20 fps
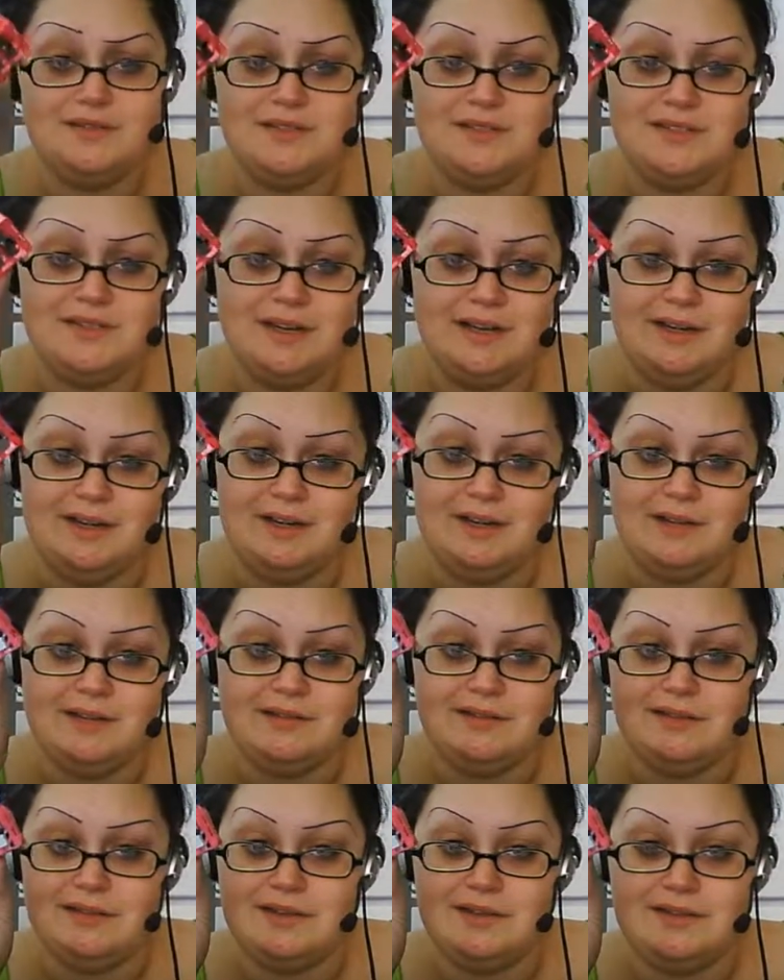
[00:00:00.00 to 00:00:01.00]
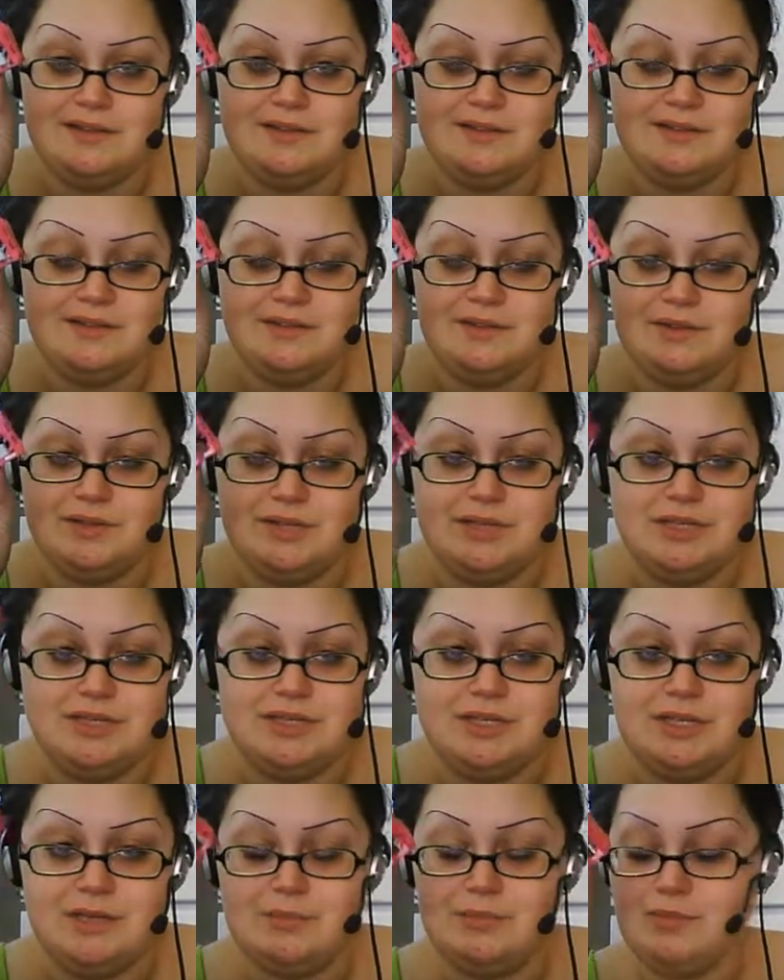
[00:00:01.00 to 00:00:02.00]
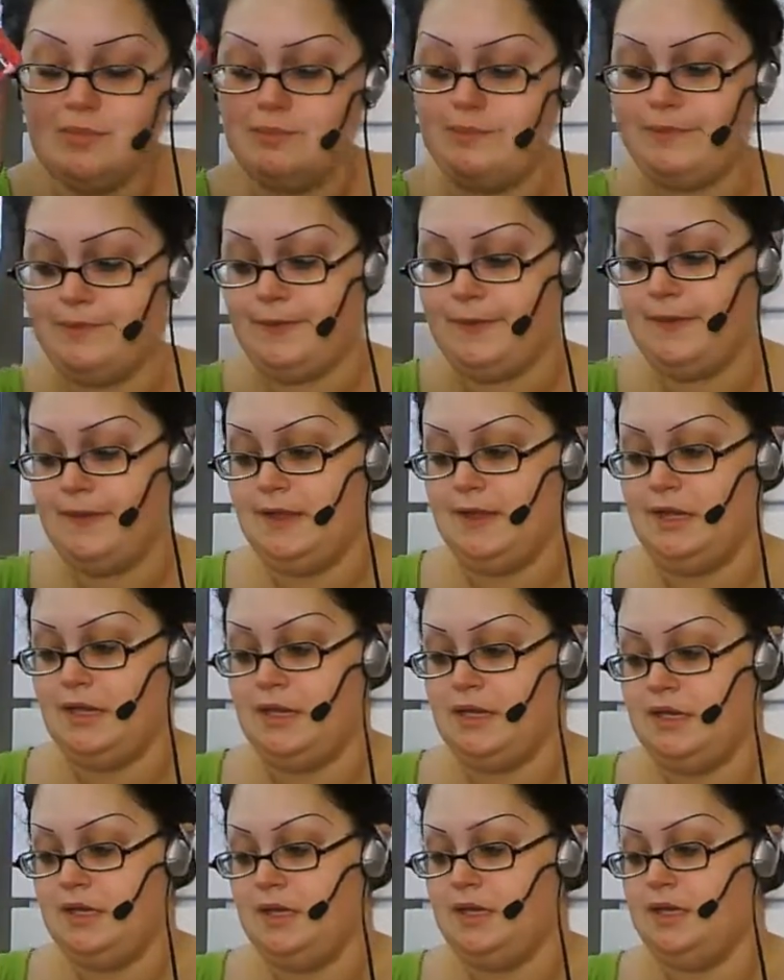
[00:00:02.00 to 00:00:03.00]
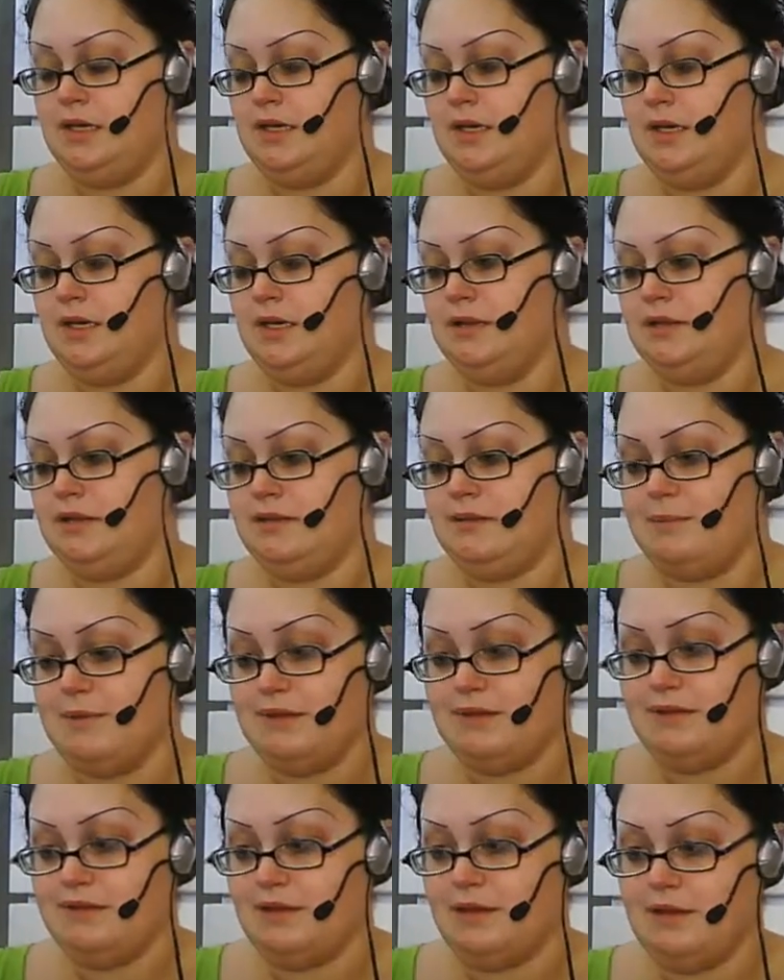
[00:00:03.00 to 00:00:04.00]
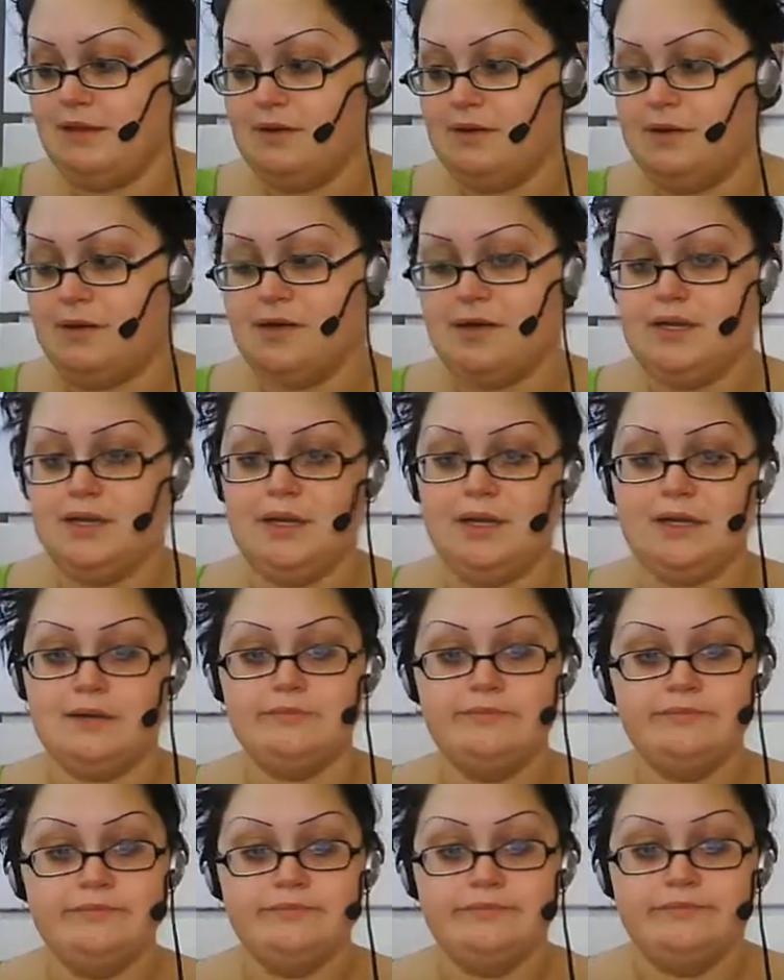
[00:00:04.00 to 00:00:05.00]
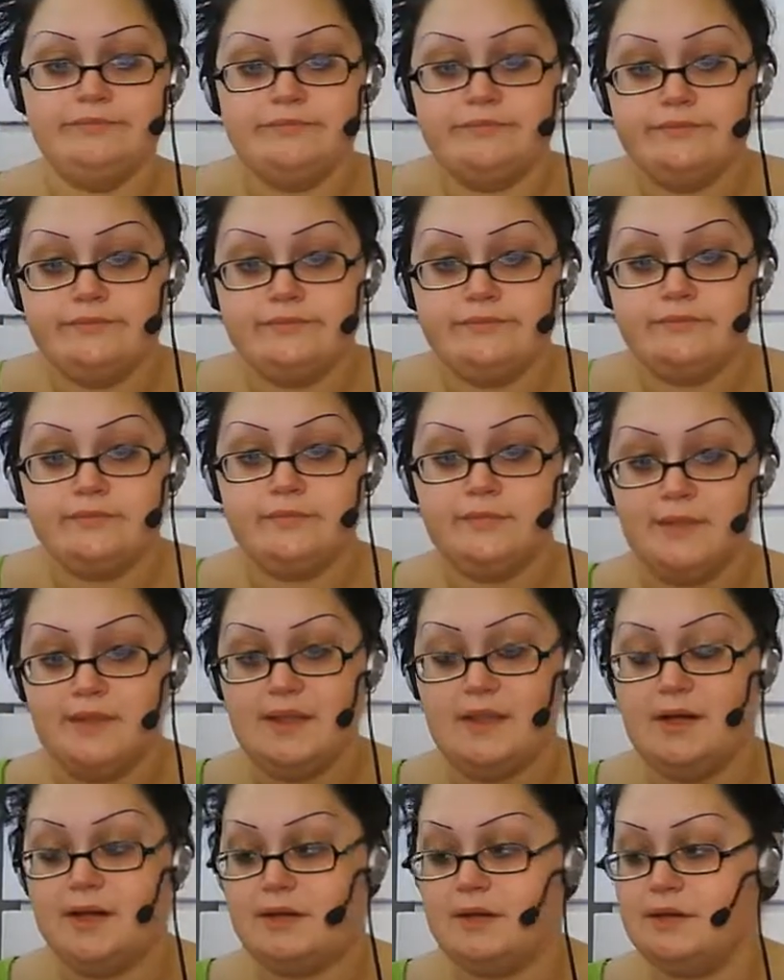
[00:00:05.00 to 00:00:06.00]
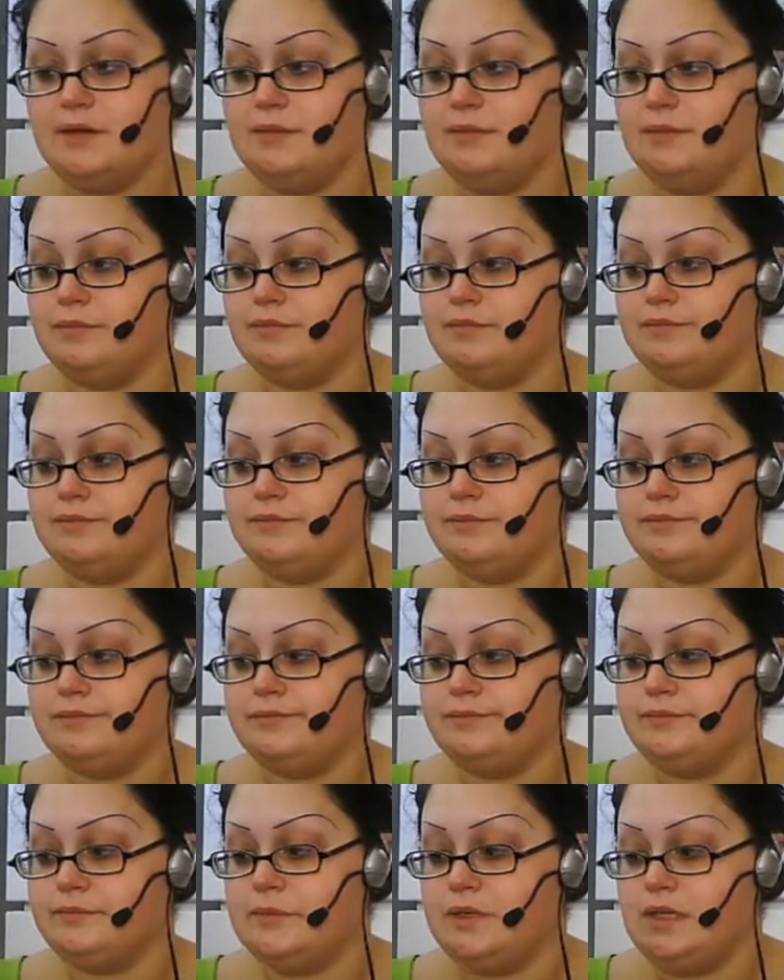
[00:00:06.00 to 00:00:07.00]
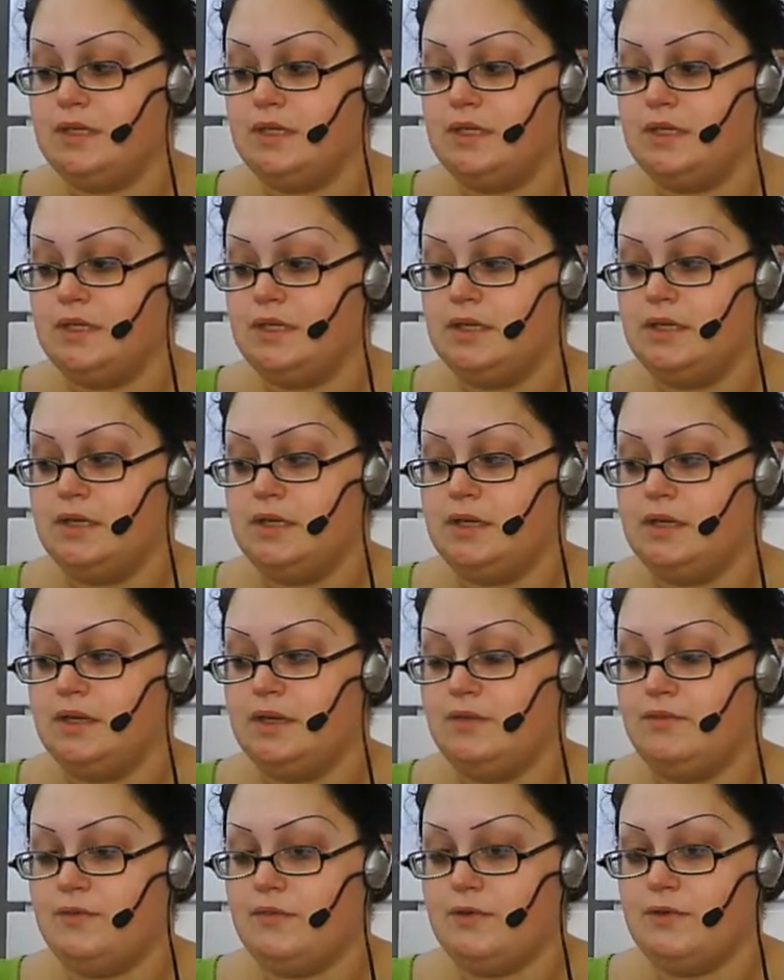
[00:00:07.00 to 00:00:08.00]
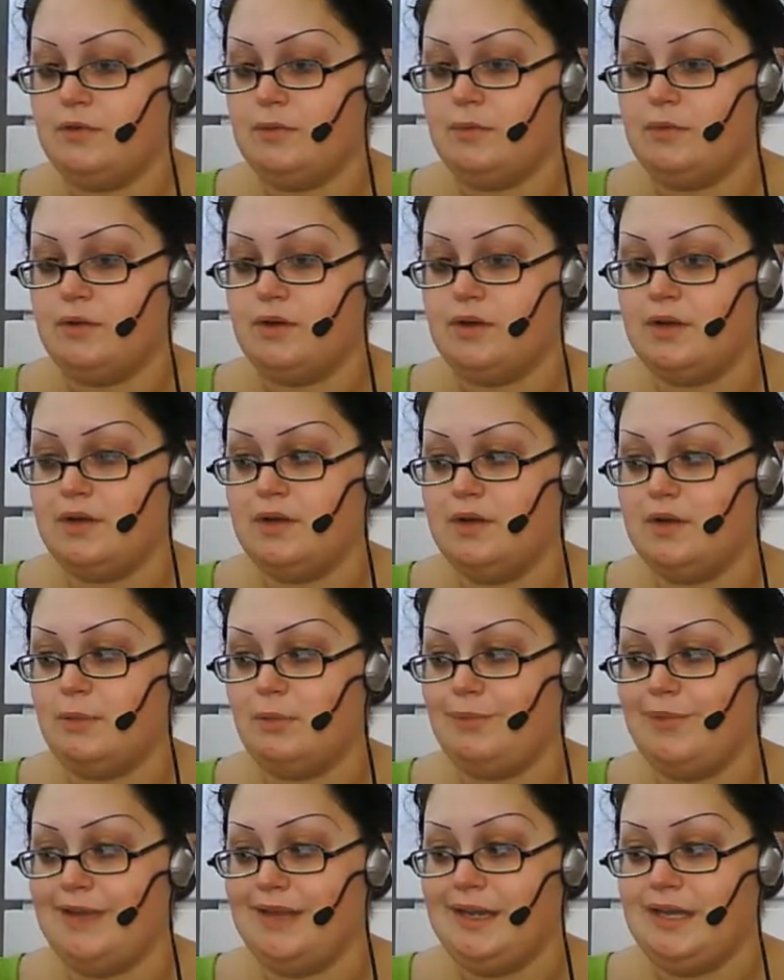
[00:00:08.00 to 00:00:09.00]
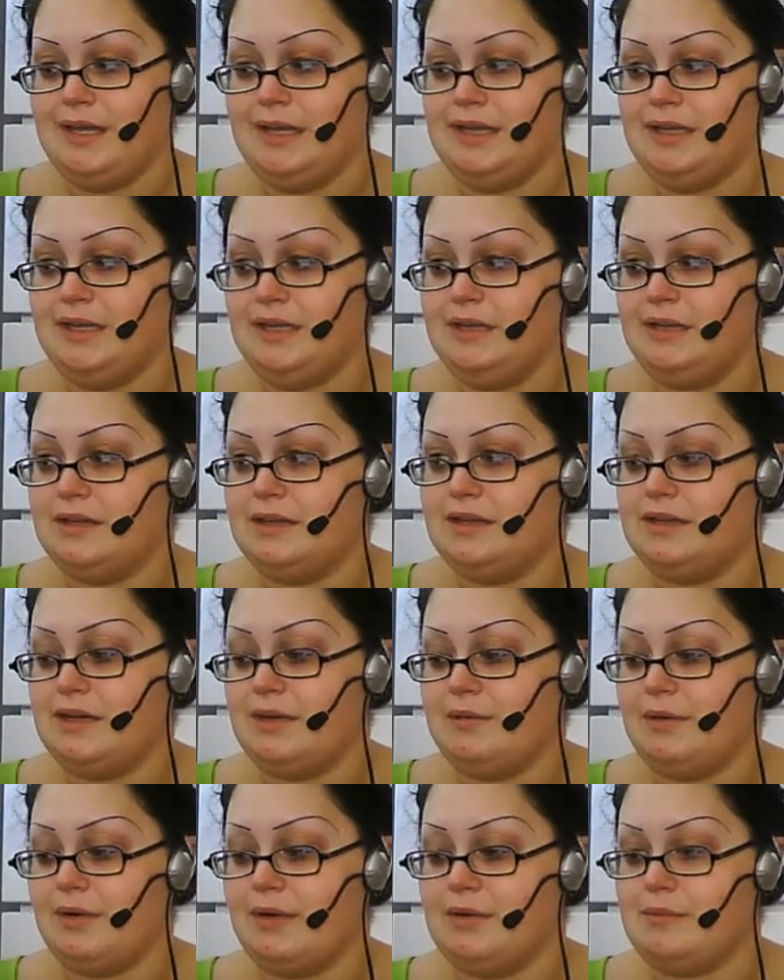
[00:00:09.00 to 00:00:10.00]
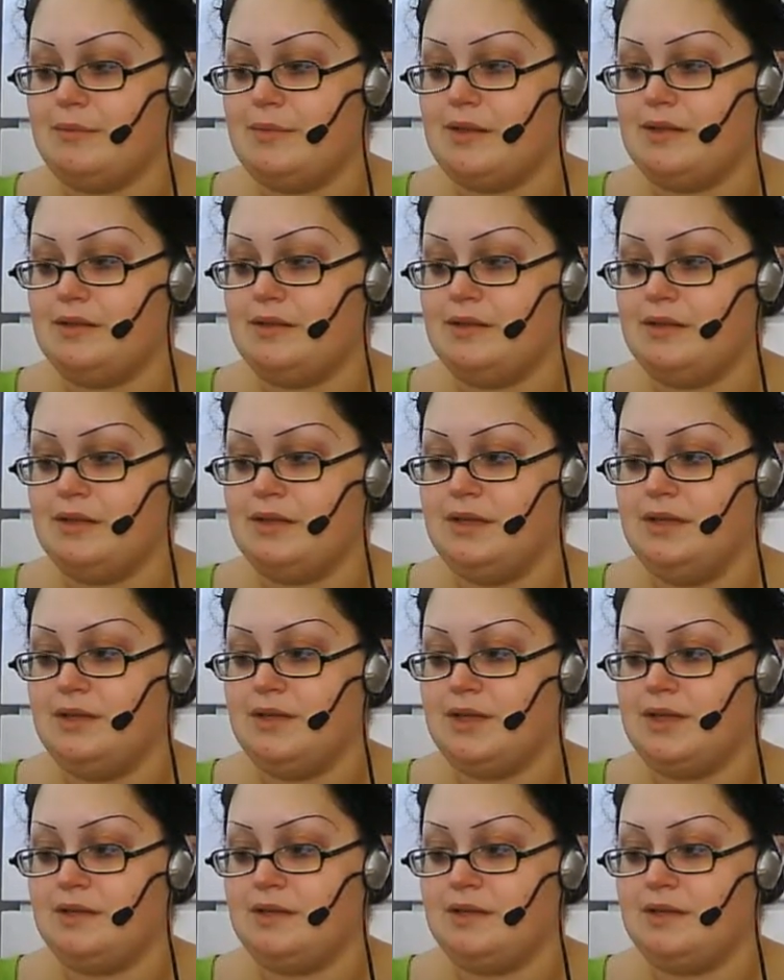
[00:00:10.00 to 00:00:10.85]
This is 99 cents. It's really cheap. And that's basically all you're gonna need. Um, if you're more intermediate, then I recommend that you